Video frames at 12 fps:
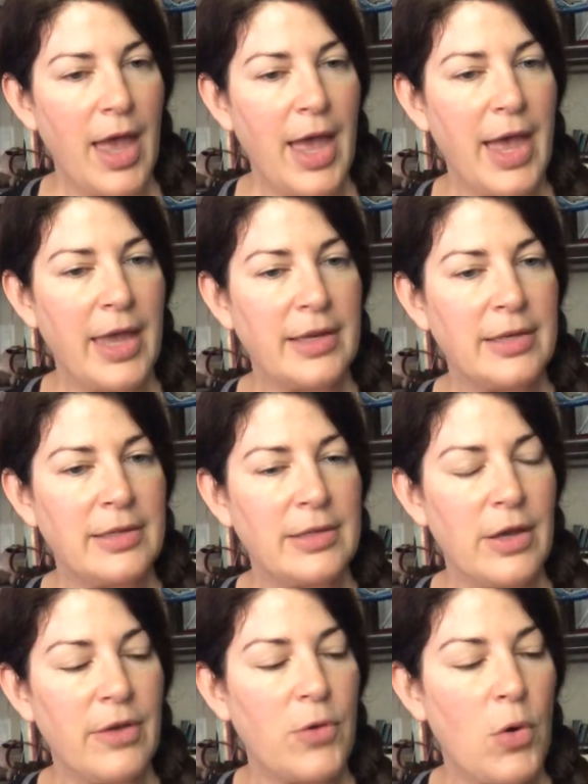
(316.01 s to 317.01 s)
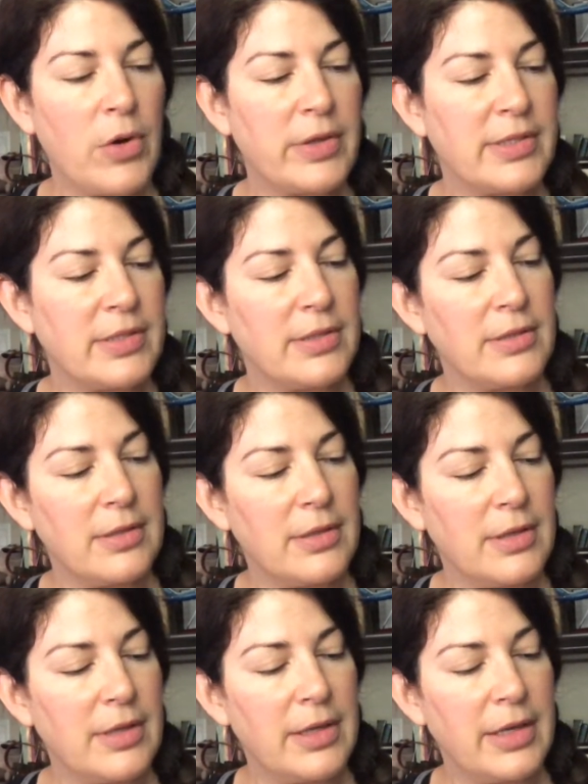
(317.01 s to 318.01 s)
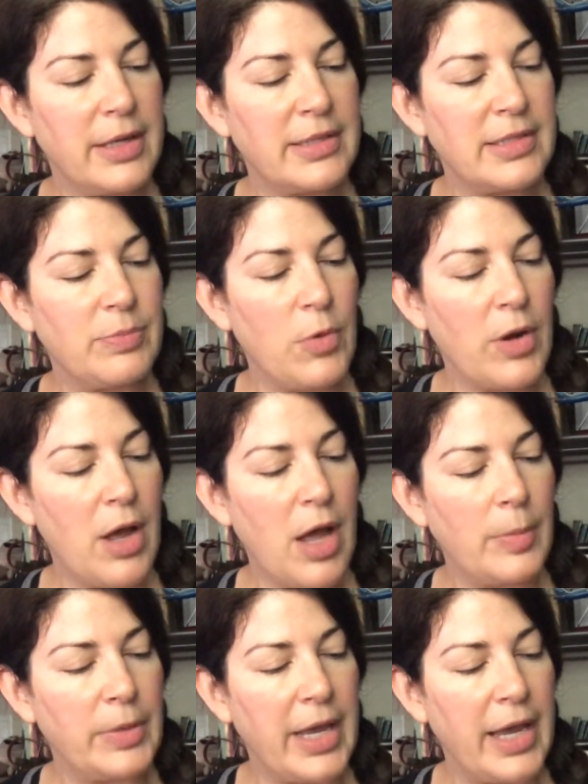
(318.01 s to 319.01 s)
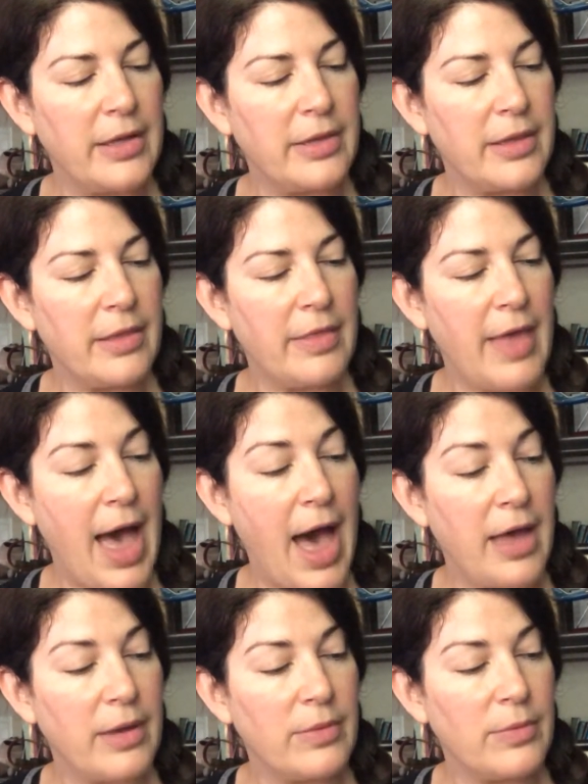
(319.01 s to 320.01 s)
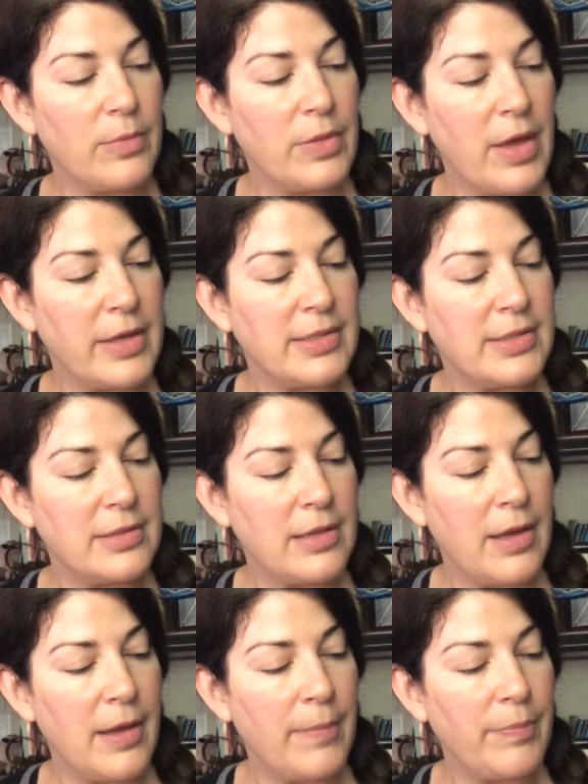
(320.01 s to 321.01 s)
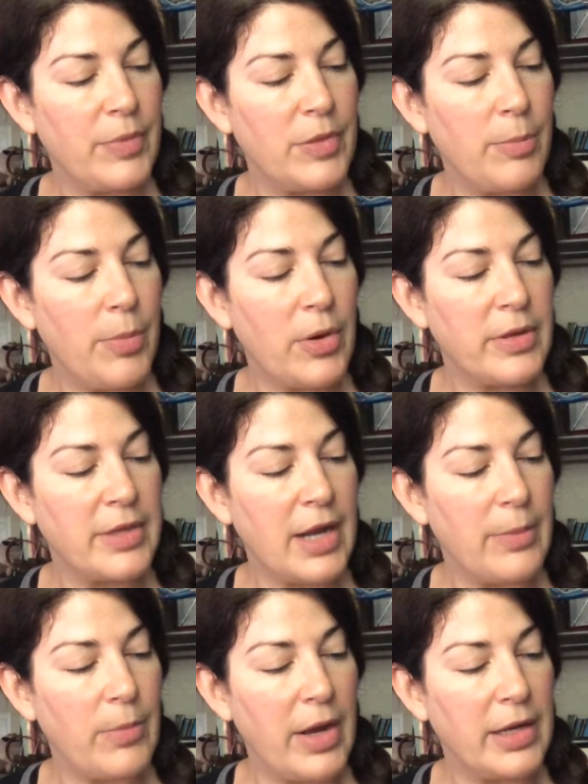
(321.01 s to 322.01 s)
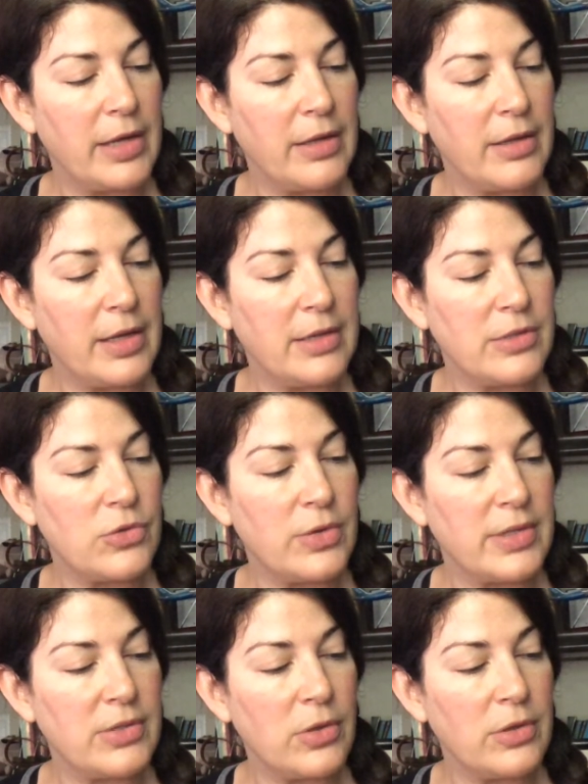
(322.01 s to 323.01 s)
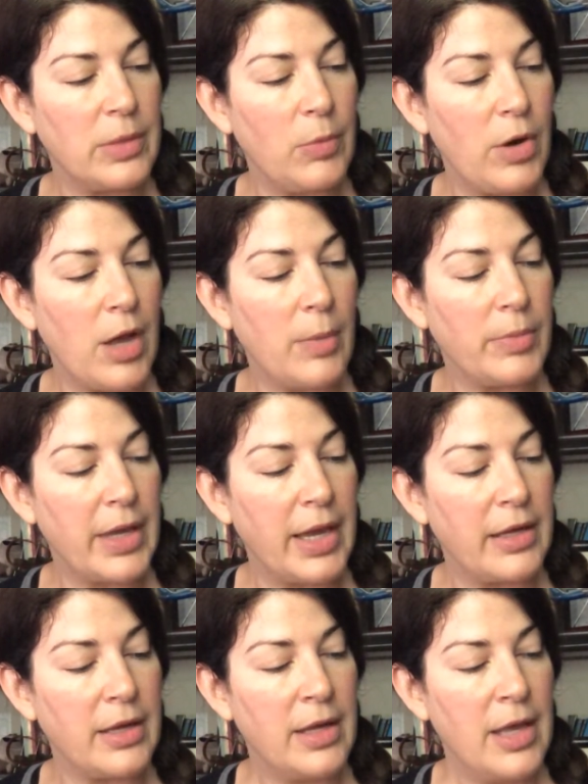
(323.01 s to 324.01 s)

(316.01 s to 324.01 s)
And of course, it's more complicated than that. Thus, the book that I'm writing, and the history is certainly more complicated.